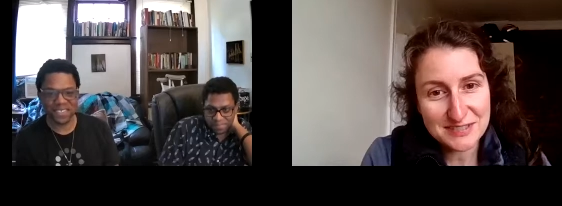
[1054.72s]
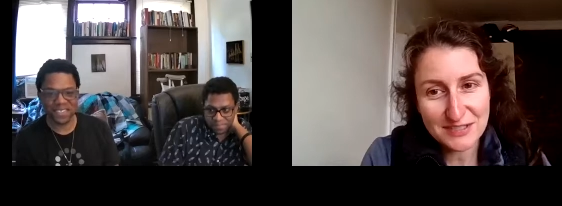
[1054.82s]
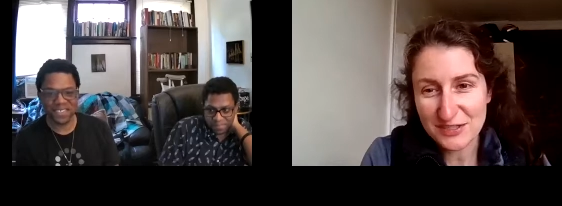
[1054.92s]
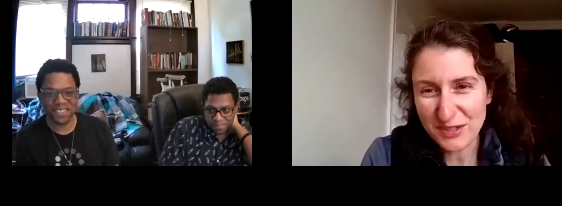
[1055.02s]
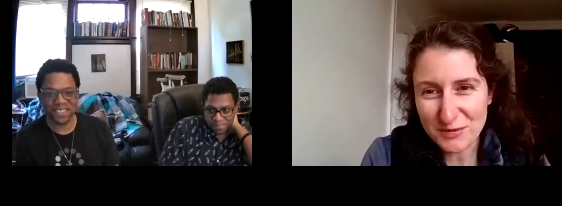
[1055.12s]
Speaker 1: a
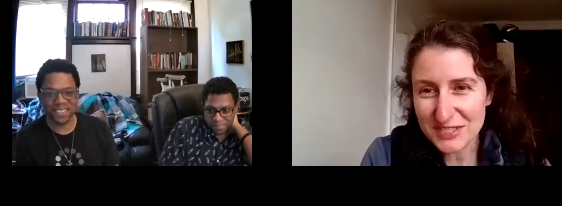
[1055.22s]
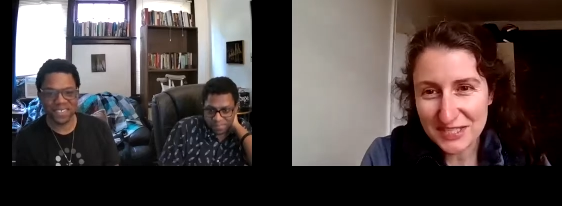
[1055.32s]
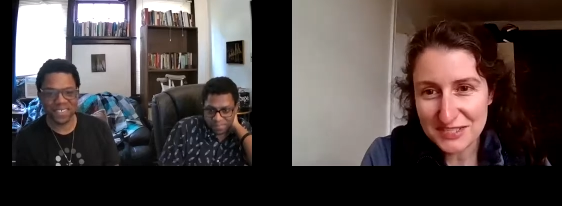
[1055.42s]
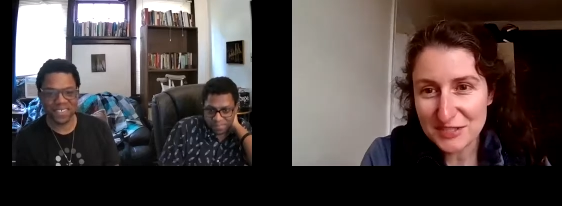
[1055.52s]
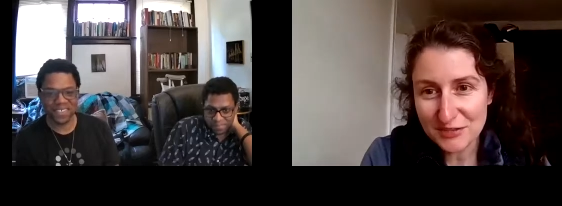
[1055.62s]
almost
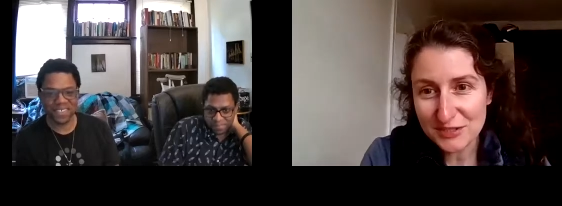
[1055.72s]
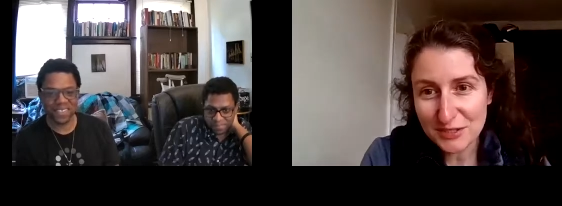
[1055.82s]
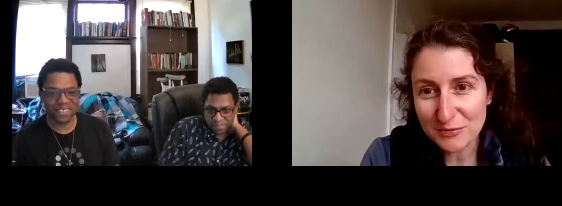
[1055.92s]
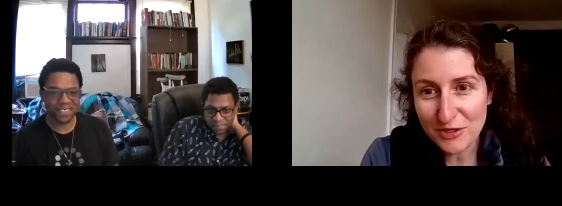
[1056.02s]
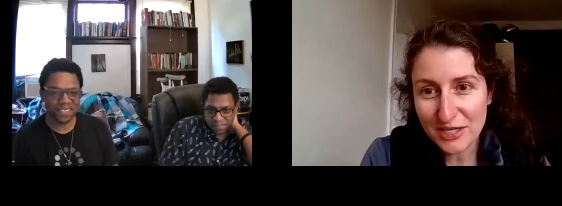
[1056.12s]
like a serial
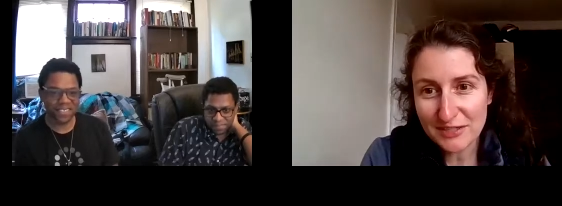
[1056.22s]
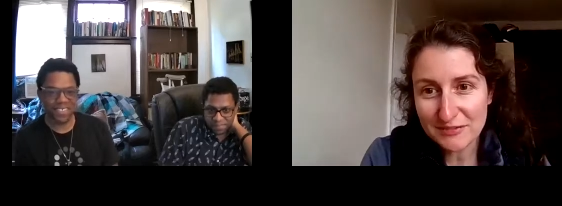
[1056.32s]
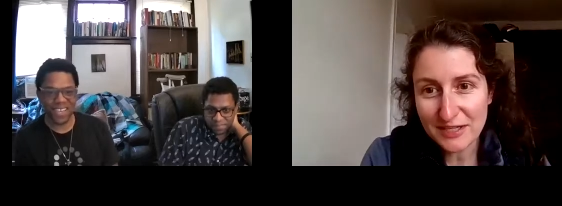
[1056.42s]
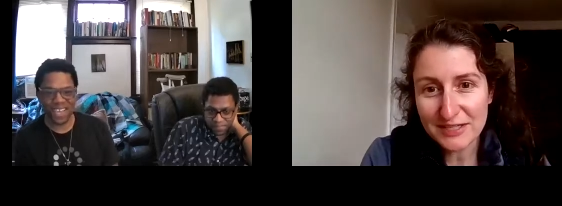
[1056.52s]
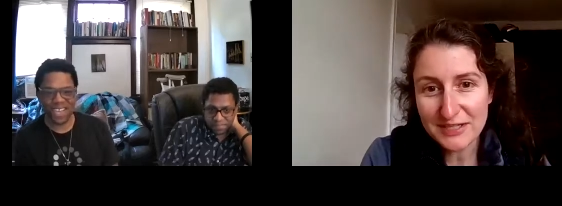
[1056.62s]
number on it,
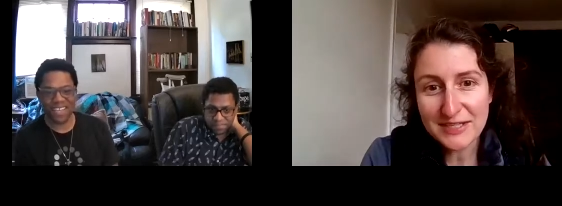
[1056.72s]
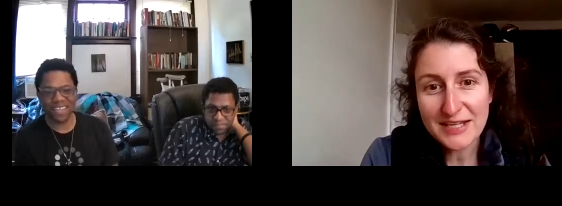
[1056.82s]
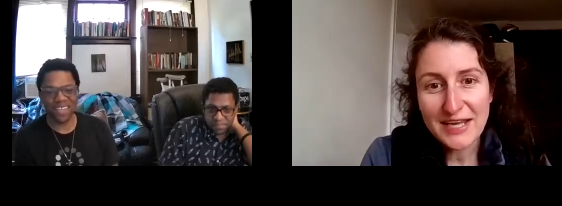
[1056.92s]
right?